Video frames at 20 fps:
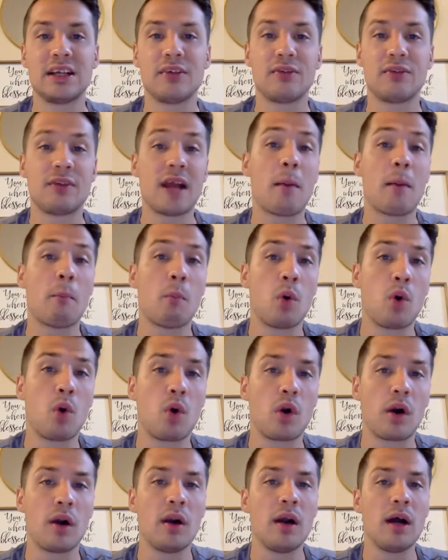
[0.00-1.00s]
if not
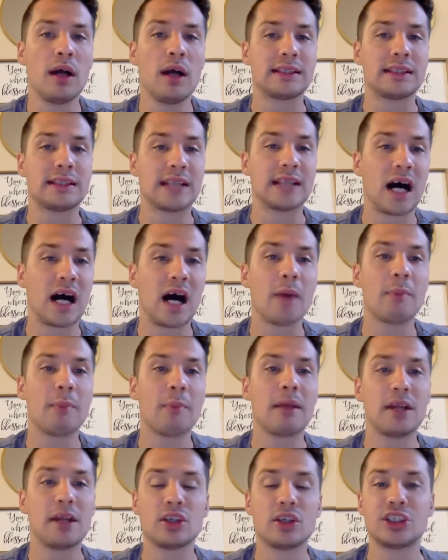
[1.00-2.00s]
more, time,
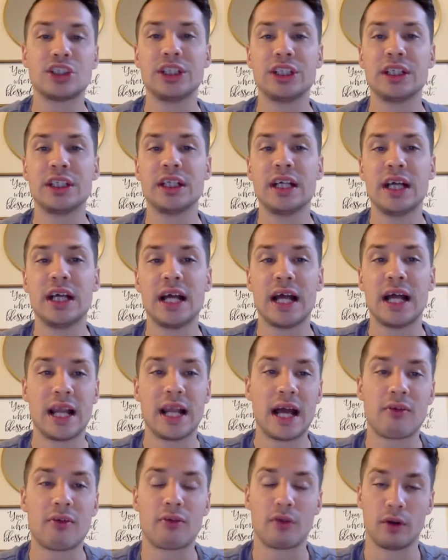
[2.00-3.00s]
energy, and
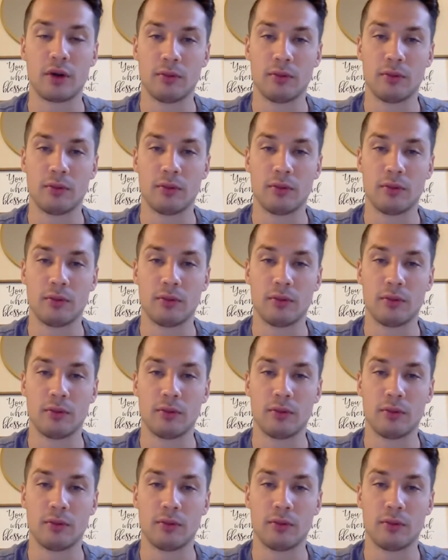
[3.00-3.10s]
effort.